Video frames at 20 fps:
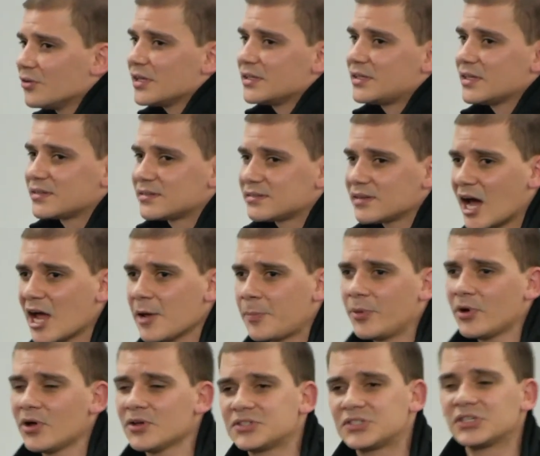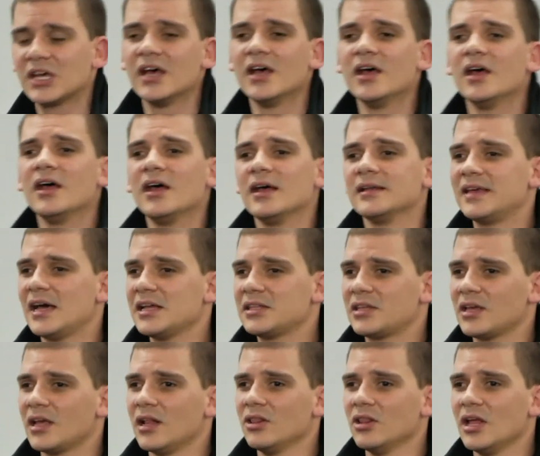the disciples that,
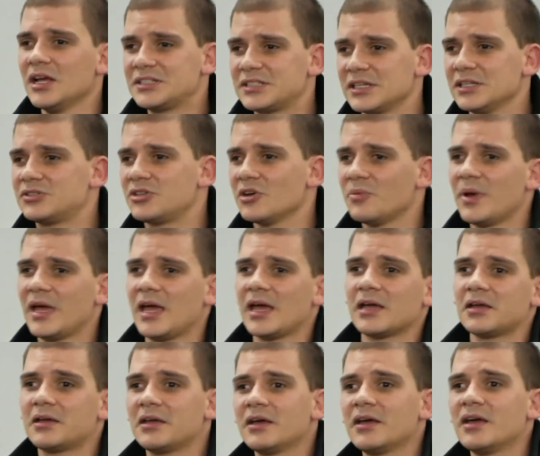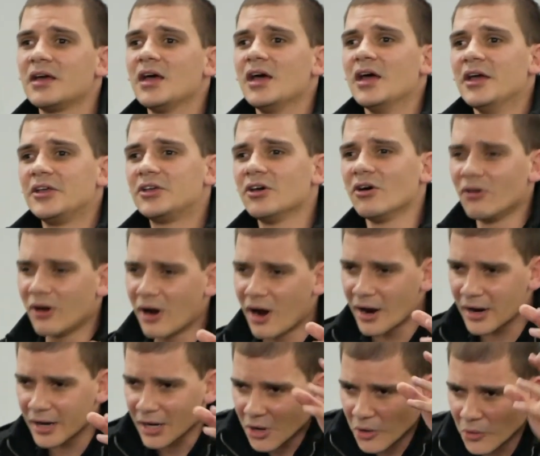listen to me, you
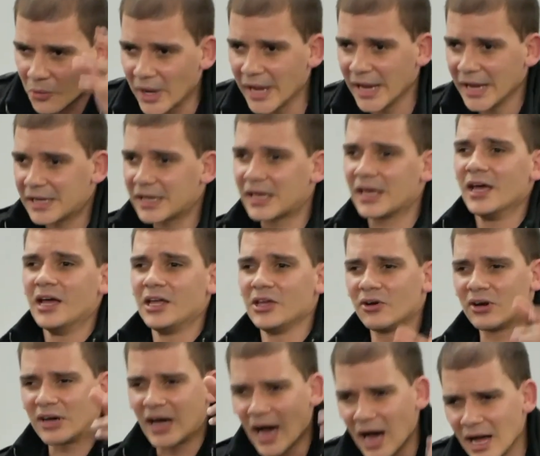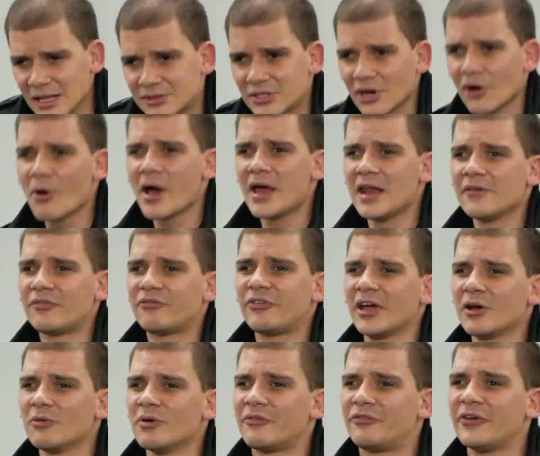are weak. You can't do
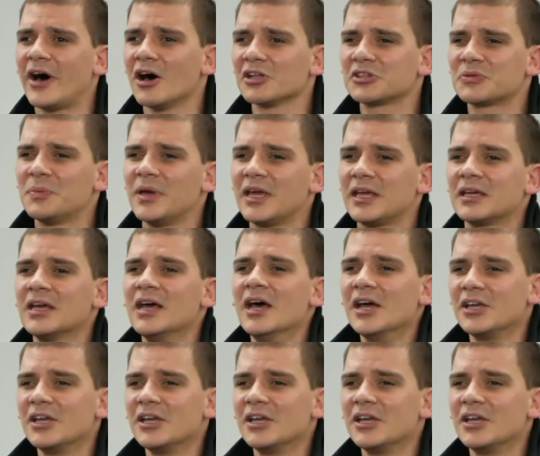anything without me.